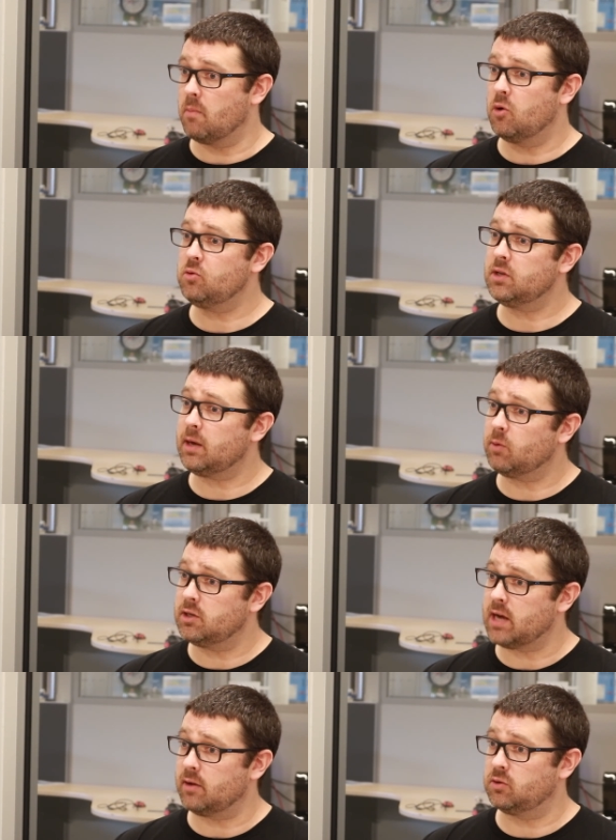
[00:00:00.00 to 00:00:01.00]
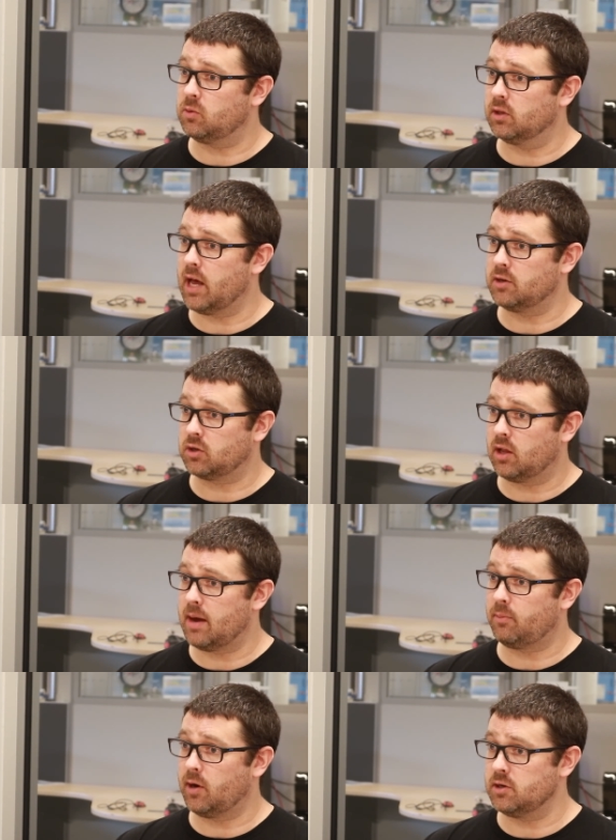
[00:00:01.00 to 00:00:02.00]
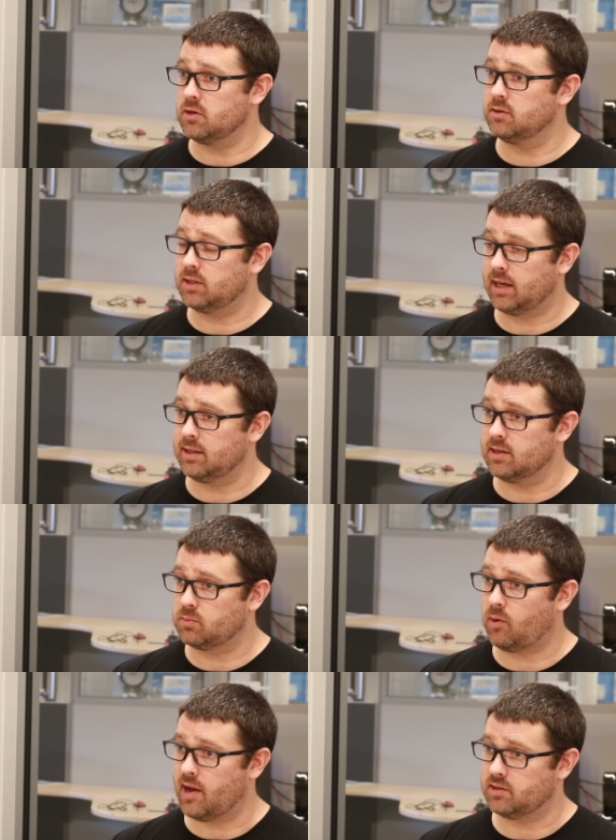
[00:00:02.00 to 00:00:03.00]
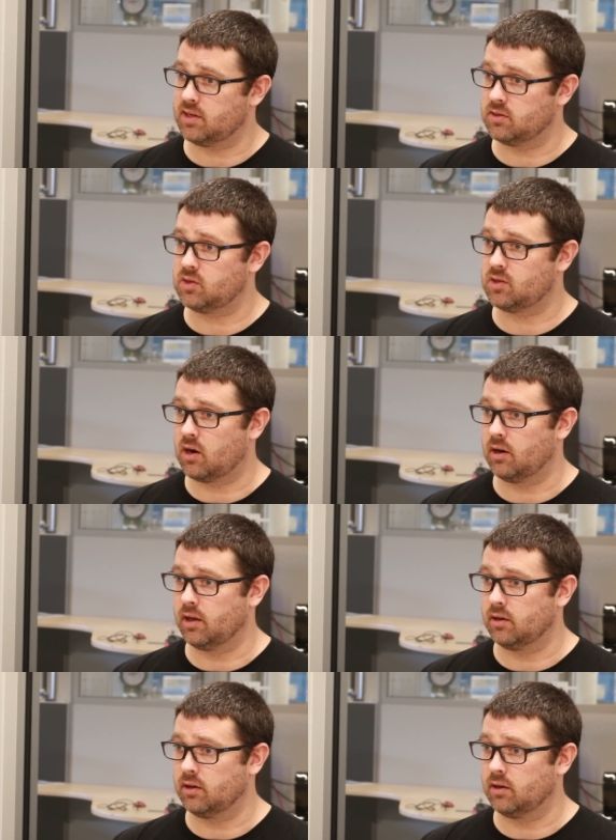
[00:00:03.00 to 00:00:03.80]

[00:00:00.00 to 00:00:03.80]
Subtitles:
who do they reach out to at Logical Operations to get this process started?